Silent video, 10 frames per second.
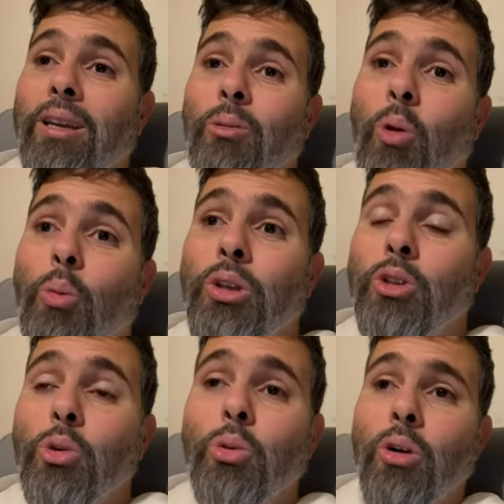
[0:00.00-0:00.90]
What we
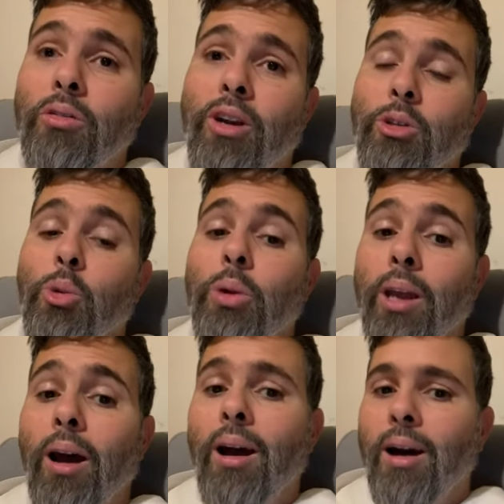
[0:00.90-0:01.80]
do affects who we
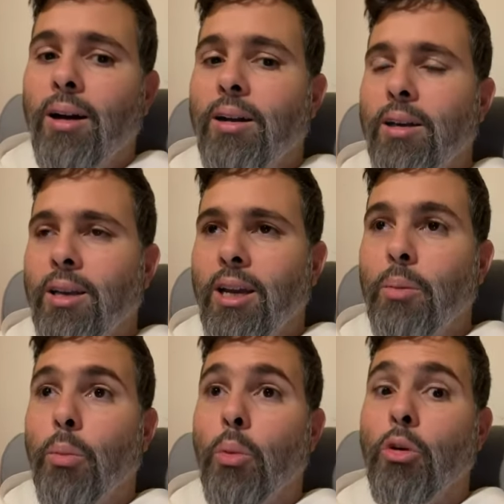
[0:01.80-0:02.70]
are, kind
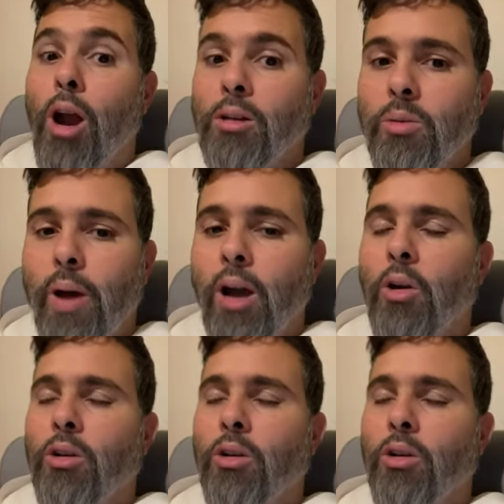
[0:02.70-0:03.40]
of boomerangs back